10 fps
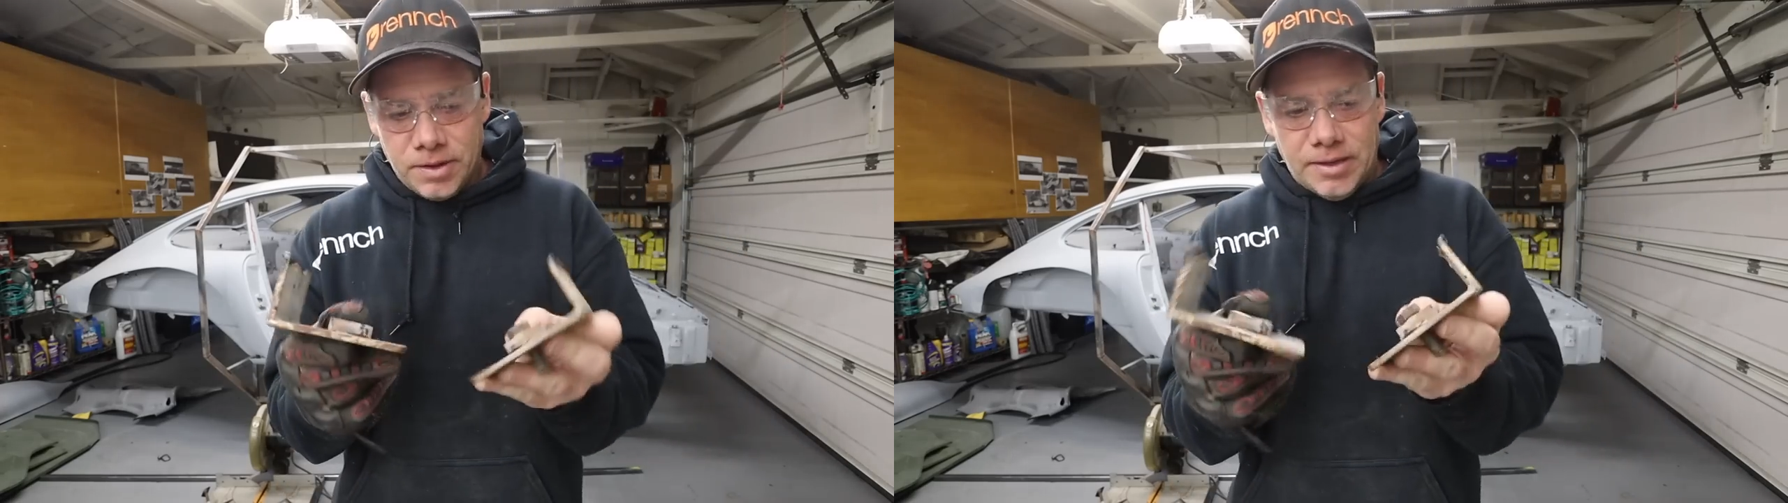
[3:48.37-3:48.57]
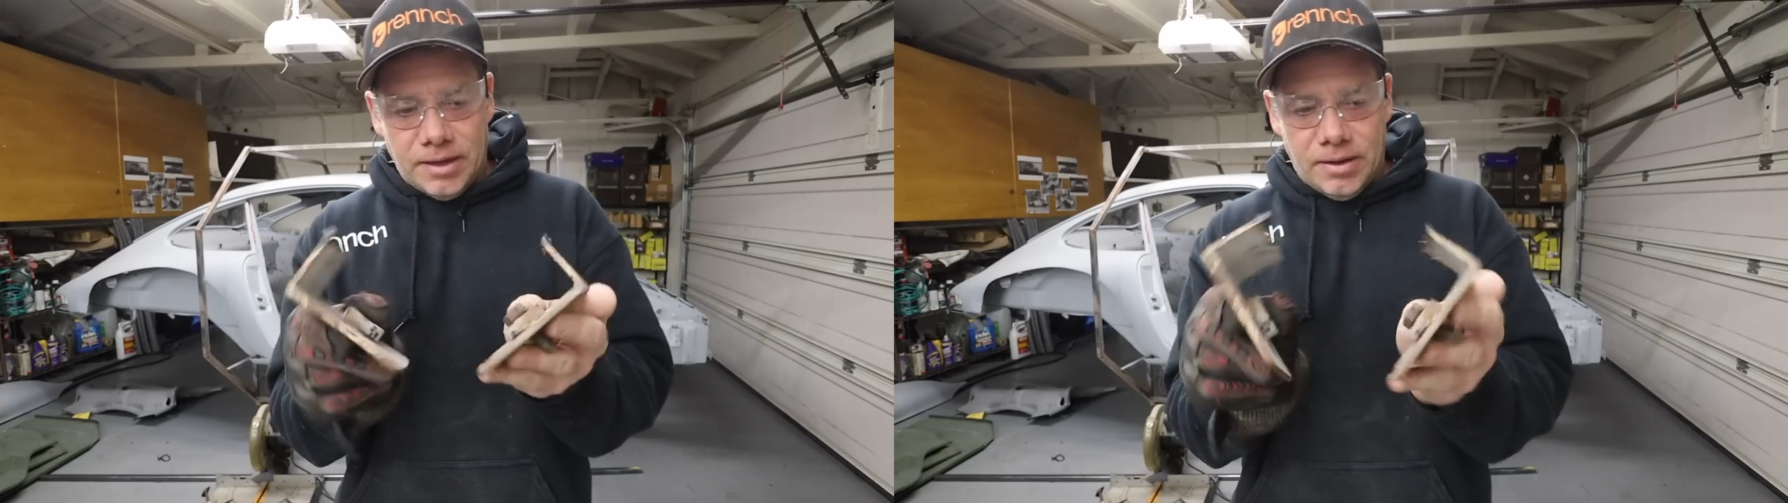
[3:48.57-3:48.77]

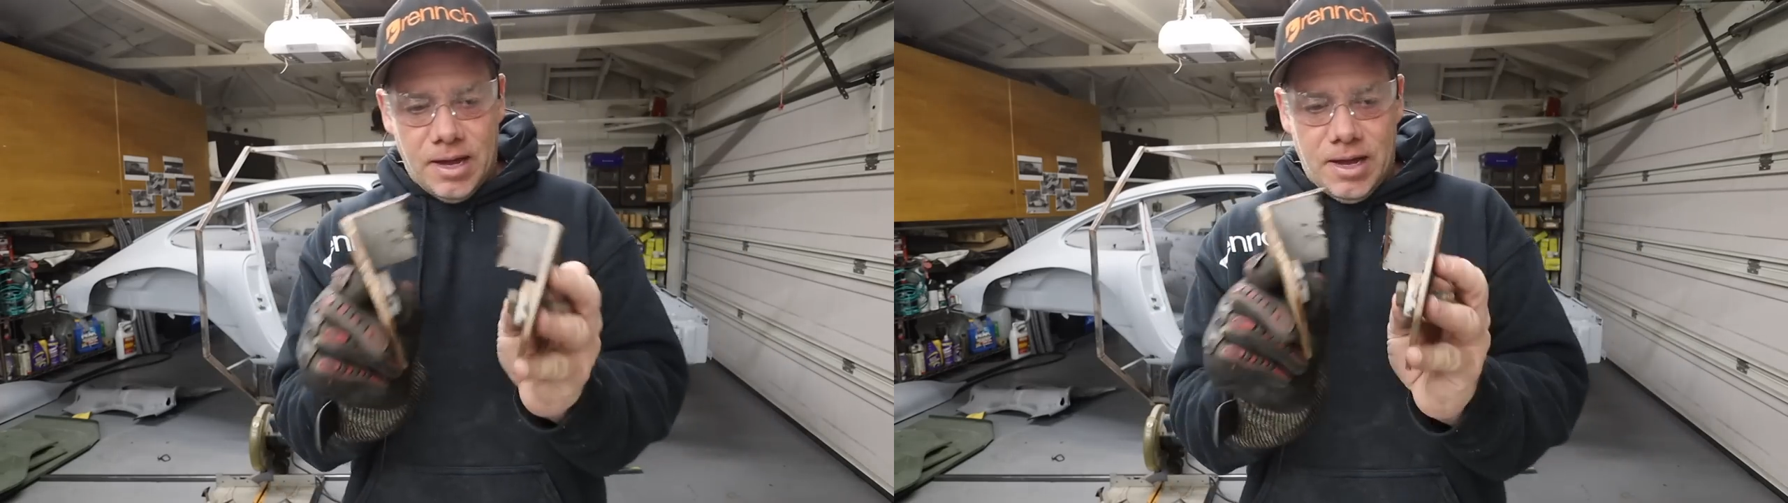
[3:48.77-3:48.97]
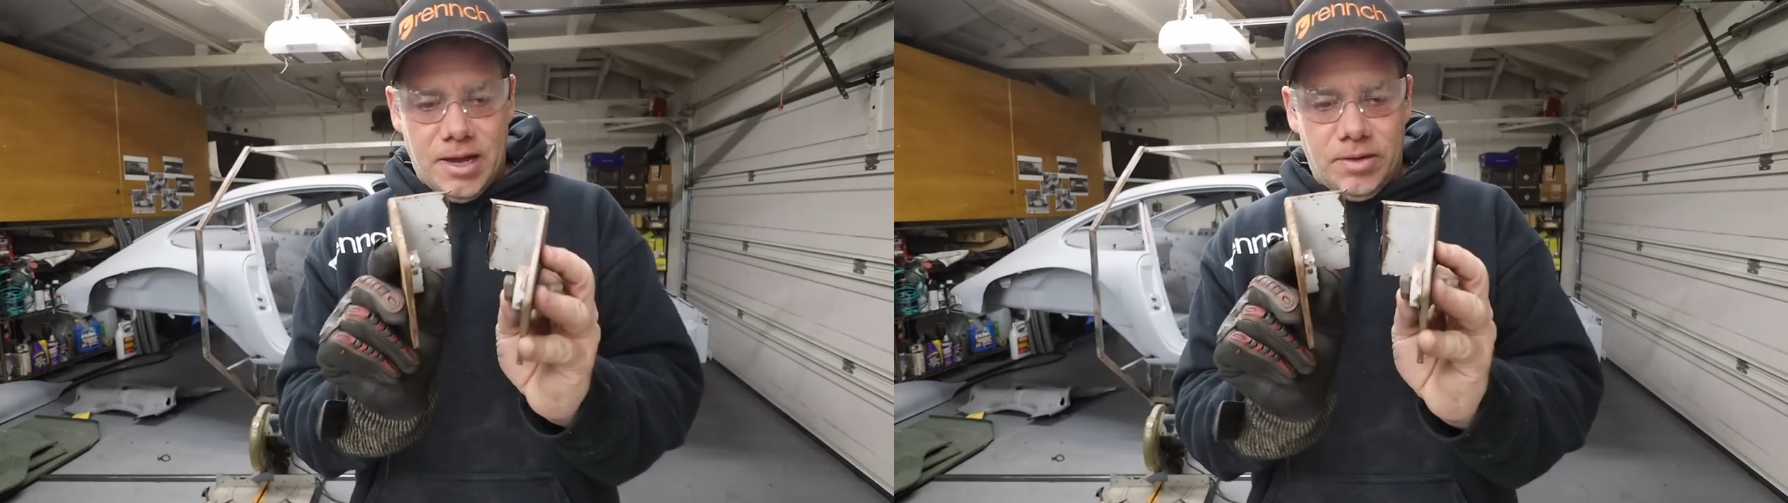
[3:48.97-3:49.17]
that
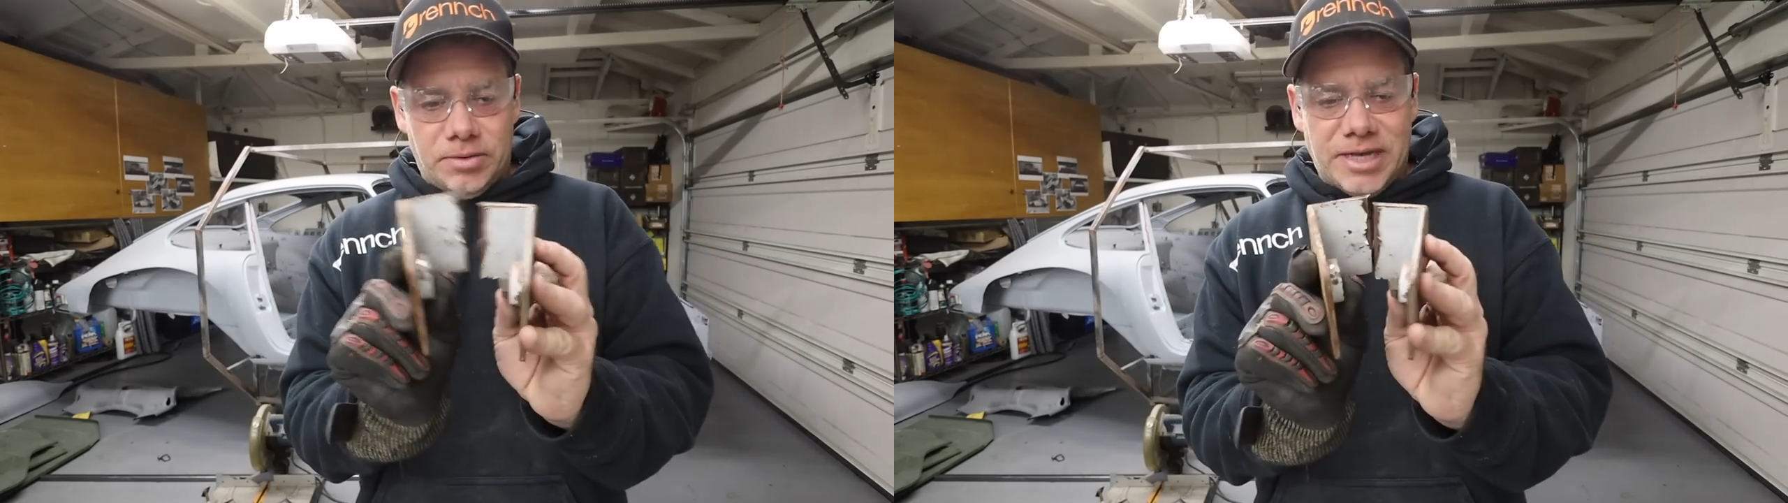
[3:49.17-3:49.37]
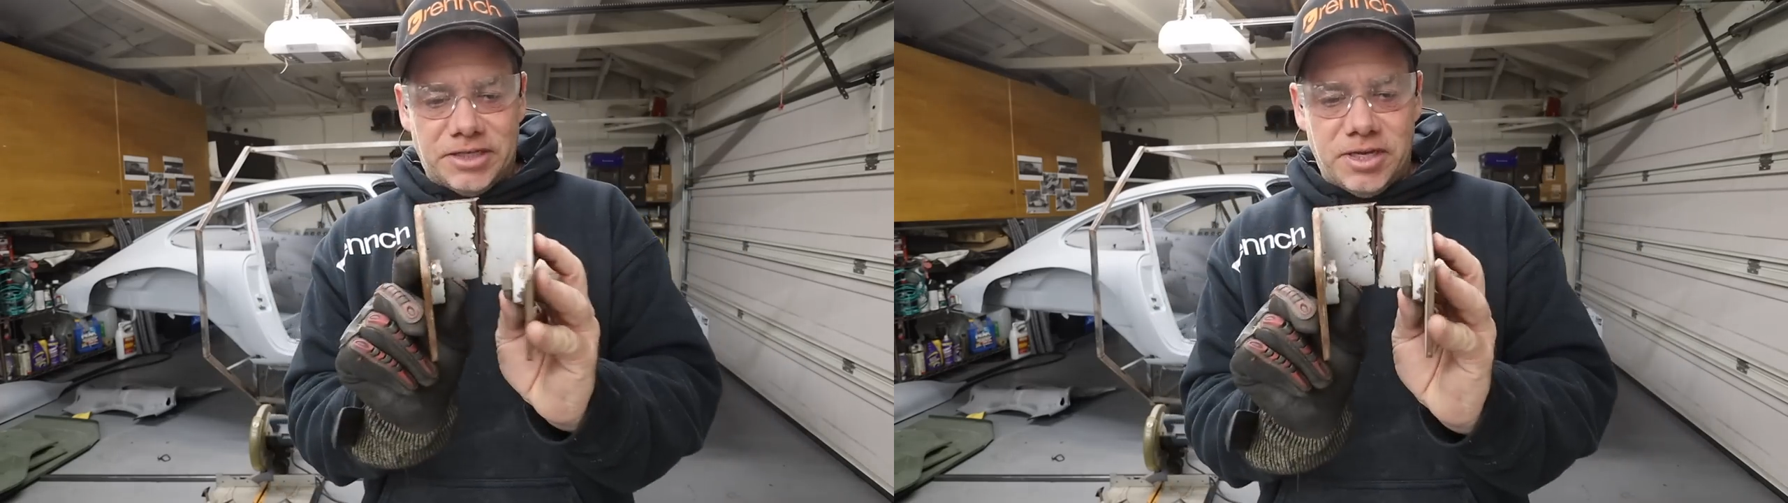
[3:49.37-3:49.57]
uh,
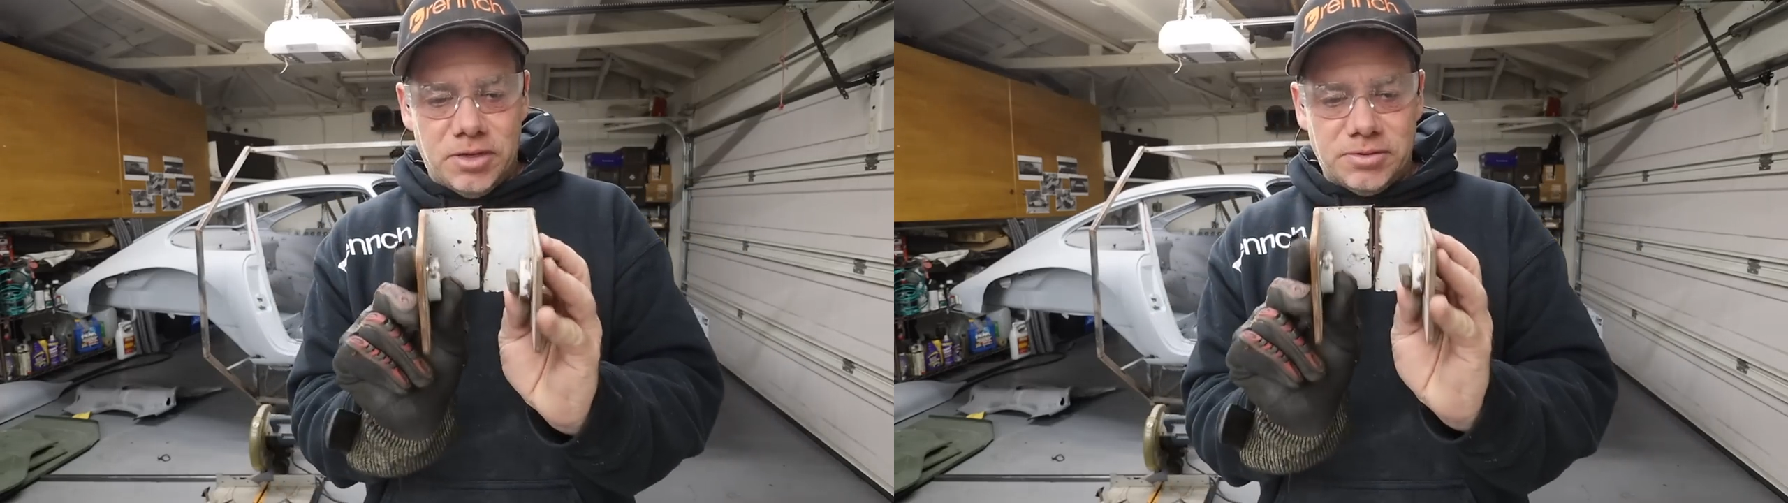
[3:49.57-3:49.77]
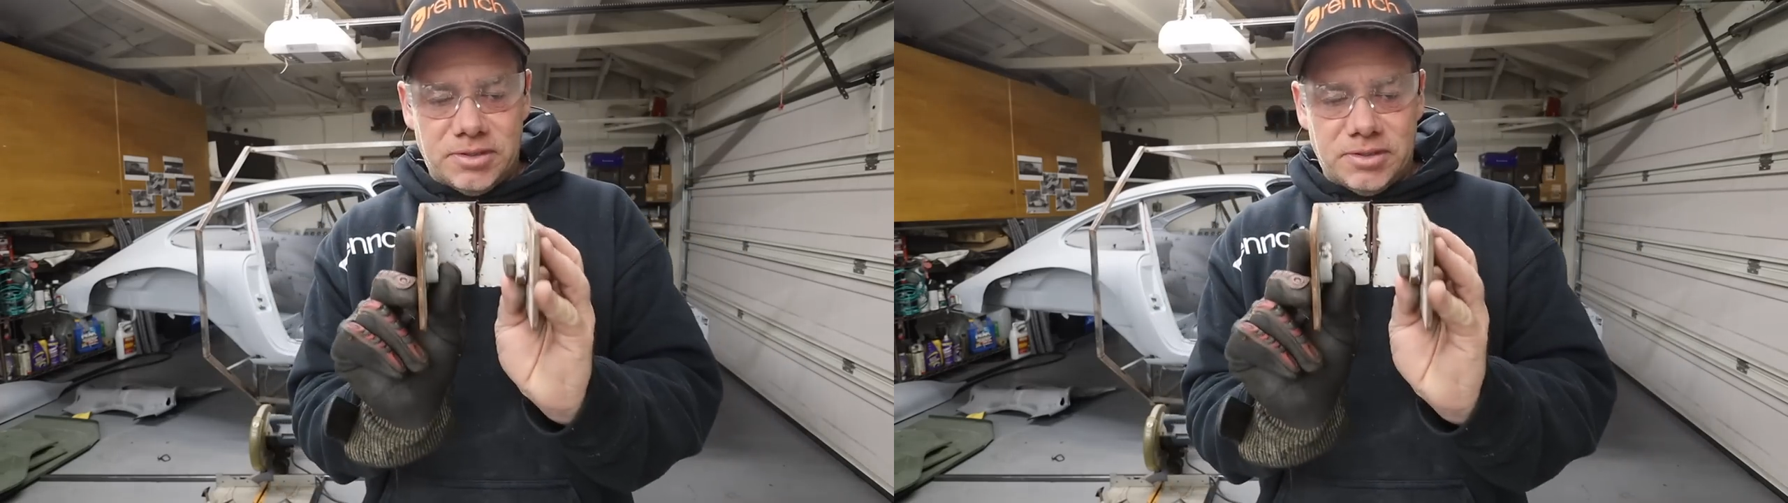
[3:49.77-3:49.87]
was actually used